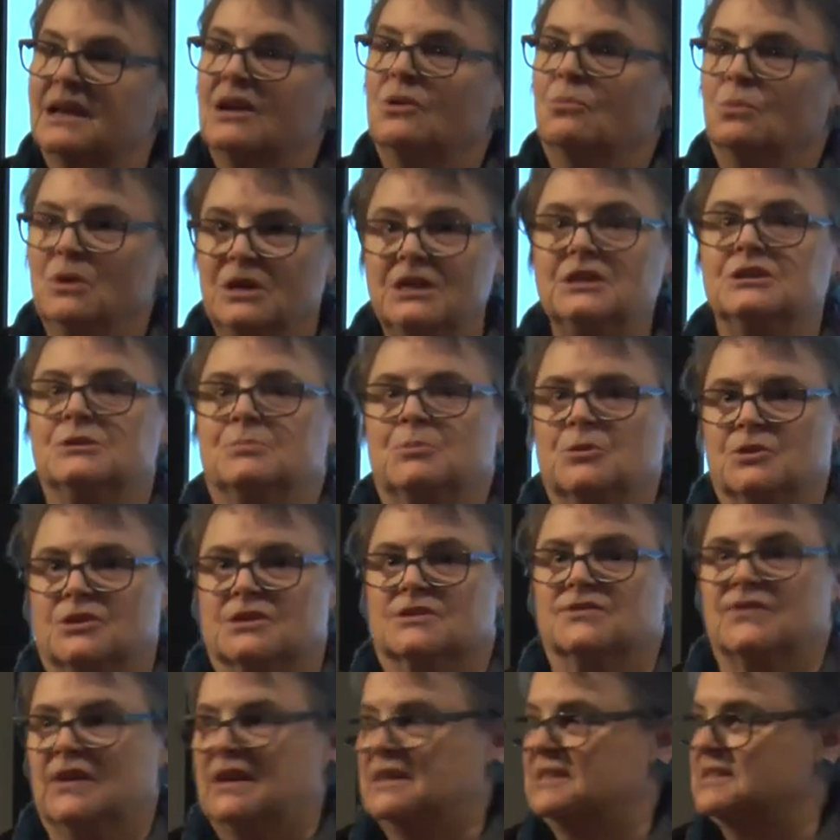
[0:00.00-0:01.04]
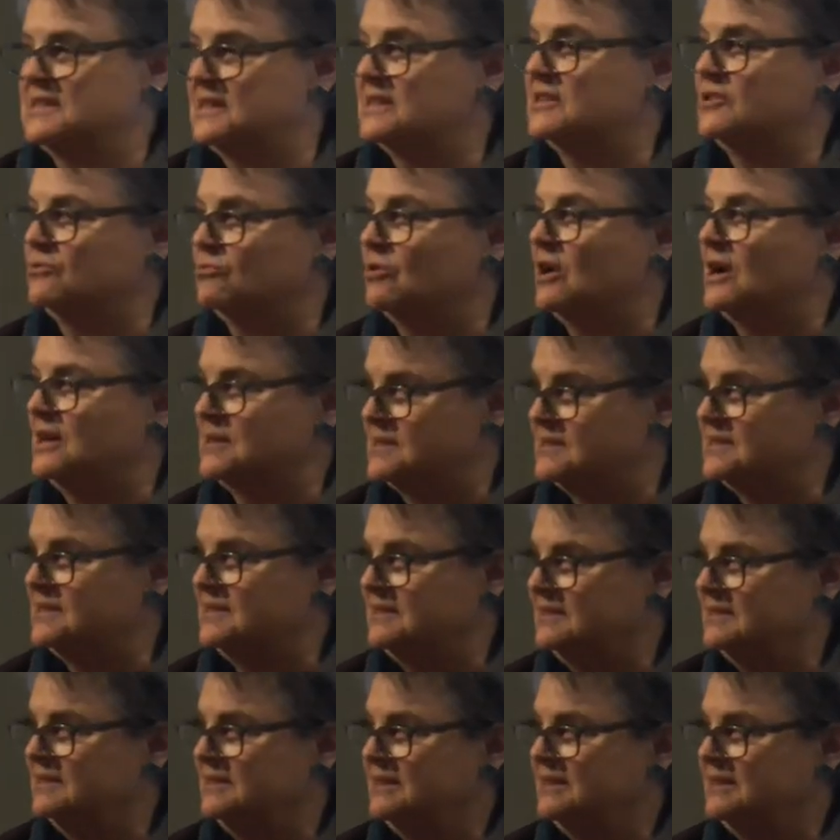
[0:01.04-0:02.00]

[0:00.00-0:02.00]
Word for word: we need to put this fantasy to rest.